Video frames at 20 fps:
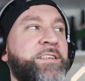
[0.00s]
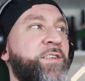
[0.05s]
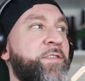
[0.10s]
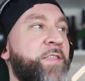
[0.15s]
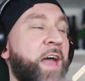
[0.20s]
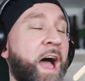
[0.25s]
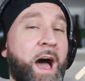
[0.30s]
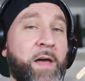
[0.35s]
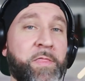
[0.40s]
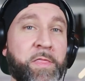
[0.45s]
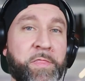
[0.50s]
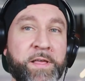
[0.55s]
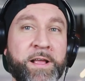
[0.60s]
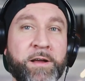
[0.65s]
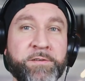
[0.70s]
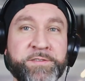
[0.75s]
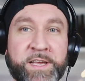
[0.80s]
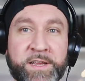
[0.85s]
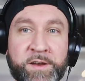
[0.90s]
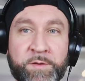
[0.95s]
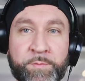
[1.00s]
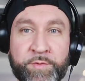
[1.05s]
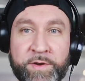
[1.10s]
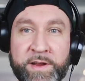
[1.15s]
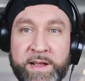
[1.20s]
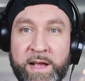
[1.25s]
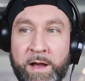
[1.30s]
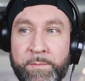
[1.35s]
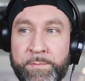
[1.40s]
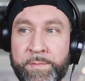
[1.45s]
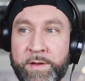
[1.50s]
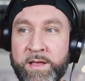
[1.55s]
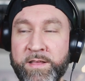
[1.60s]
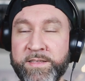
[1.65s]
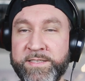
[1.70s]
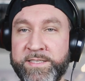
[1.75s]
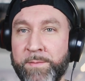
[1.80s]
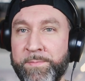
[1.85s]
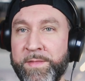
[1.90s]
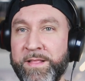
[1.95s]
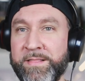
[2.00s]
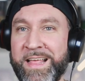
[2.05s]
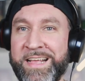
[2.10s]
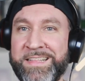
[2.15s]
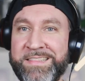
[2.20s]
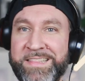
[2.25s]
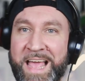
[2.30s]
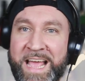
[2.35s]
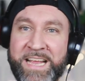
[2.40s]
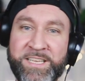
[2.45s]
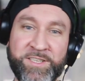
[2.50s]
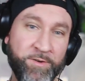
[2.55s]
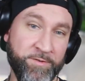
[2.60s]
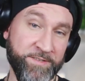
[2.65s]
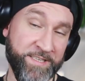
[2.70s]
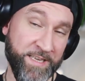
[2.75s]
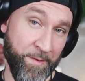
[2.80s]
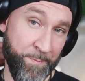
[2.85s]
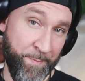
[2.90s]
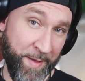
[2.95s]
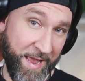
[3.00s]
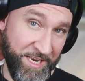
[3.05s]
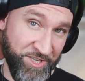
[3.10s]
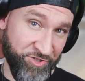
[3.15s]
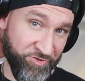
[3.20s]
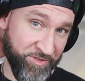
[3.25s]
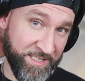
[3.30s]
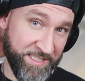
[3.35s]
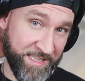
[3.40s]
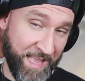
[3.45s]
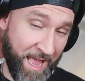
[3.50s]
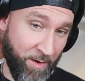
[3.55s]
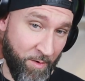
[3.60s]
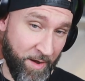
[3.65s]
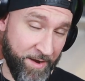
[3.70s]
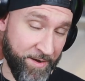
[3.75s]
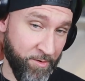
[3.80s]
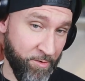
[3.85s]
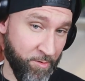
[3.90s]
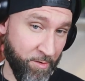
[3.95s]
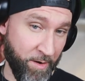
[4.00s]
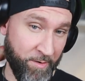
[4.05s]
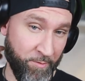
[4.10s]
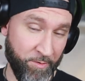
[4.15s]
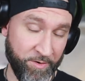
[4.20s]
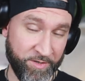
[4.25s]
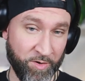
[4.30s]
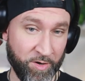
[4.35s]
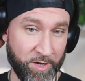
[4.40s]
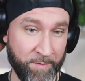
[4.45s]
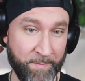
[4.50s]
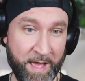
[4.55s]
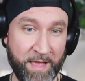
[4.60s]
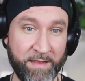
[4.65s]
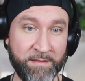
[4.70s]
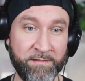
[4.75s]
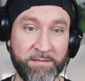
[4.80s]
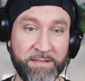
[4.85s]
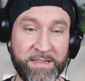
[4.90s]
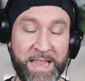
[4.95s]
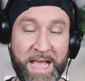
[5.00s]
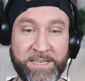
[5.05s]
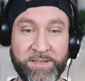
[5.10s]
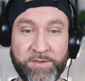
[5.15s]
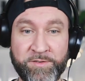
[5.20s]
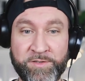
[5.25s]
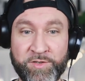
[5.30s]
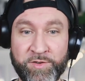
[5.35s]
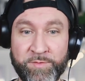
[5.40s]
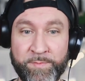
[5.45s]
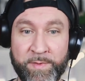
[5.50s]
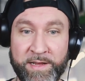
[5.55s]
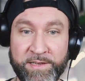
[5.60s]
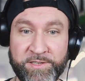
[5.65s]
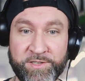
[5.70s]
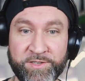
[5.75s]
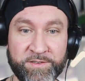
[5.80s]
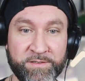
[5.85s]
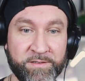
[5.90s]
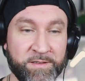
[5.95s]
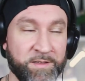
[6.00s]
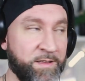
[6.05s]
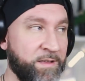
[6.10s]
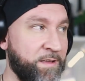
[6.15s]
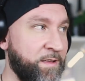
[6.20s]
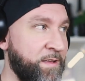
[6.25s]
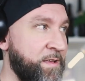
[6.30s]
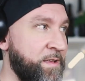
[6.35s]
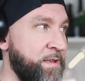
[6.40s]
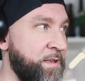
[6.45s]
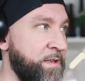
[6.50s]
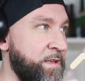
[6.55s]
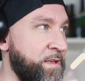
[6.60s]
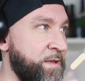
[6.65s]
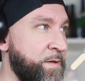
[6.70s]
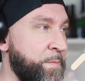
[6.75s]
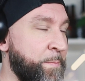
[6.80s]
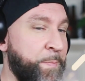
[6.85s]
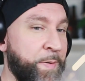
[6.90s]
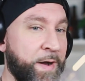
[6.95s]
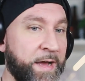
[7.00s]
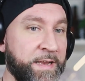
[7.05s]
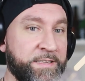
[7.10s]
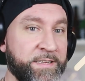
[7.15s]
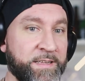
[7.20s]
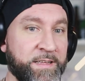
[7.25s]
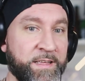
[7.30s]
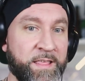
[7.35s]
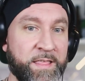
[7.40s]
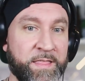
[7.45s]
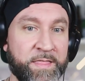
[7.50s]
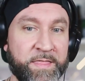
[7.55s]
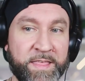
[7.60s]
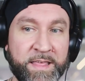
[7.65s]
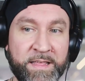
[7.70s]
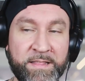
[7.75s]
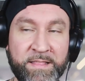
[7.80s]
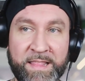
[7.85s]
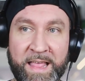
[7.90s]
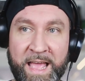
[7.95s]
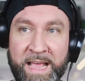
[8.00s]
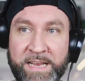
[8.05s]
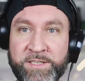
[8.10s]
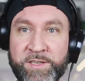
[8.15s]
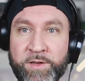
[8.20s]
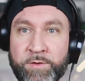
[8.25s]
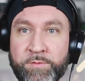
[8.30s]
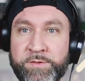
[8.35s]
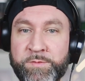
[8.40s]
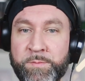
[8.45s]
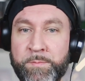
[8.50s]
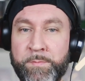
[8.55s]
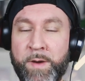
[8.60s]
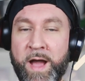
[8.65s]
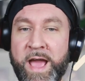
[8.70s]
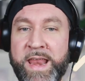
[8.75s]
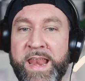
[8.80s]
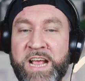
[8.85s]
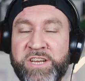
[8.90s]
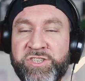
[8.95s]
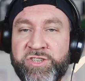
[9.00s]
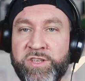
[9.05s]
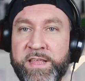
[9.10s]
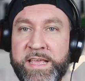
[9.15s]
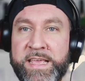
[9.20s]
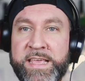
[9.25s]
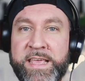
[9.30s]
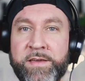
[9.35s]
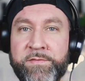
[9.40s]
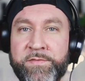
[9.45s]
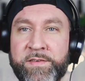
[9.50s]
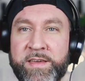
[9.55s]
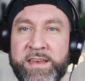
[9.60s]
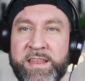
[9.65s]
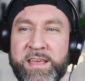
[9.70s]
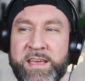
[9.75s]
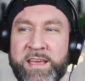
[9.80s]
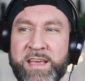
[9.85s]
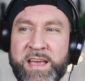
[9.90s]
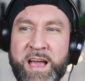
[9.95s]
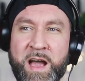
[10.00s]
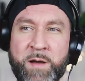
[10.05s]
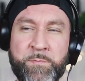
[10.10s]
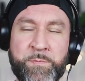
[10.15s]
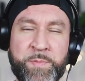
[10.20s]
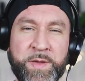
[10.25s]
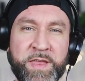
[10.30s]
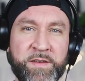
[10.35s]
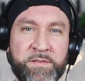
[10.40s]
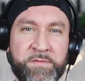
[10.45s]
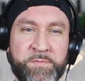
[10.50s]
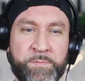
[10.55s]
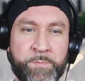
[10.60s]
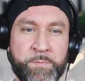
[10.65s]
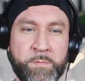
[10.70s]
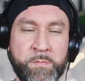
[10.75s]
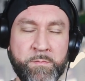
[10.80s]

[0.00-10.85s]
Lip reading: so the other thing I was going to bring up, something like lactose in a pastry stout. I know I don't want to talk about lactose too much, but the lactose might actually give it a bit of